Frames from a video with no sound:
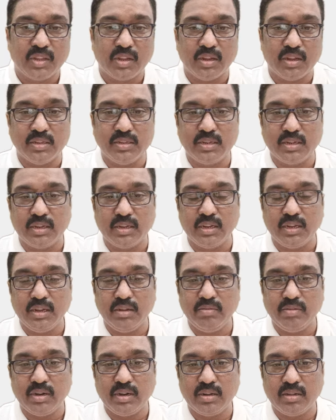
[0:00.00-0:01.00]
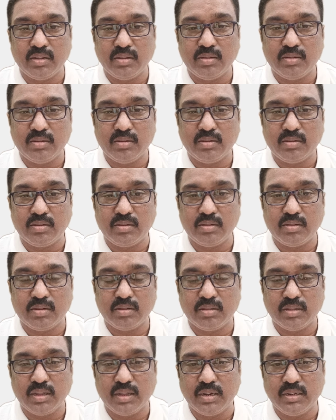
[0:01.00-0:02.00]
Even though
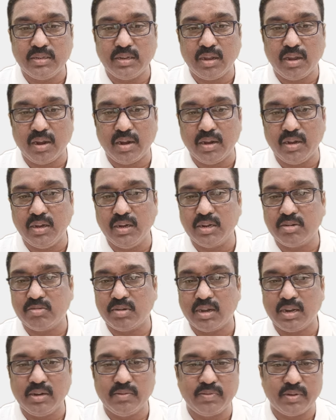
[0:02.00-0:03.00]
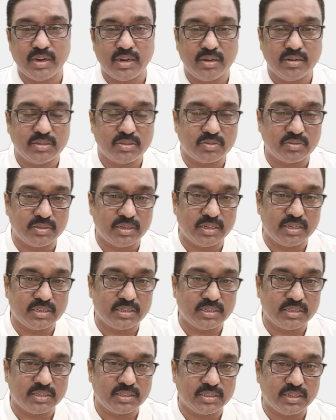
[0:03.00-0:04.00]
there is a highly qualified students
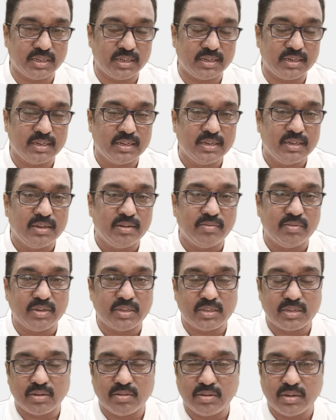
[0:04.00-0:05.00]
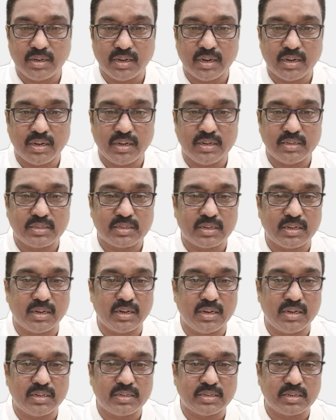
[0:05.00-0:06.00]
is there without any
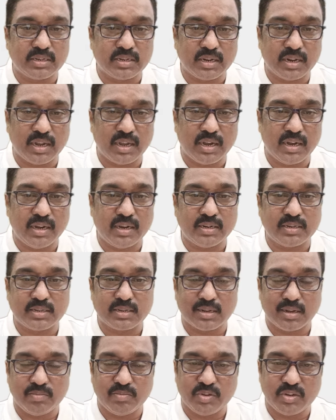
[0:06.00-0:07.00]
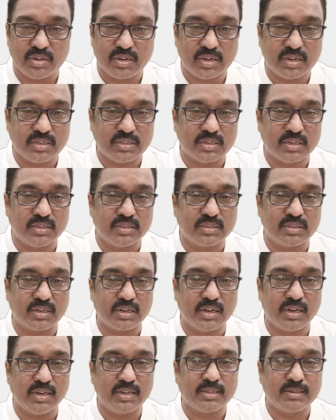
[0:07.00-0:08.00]
skills, talents, communication
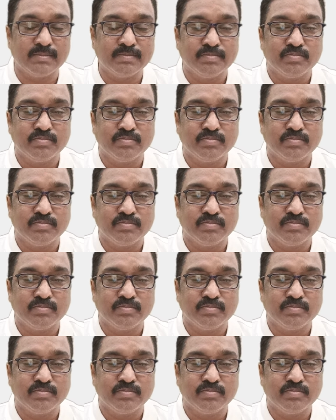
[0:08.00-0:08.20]
skills,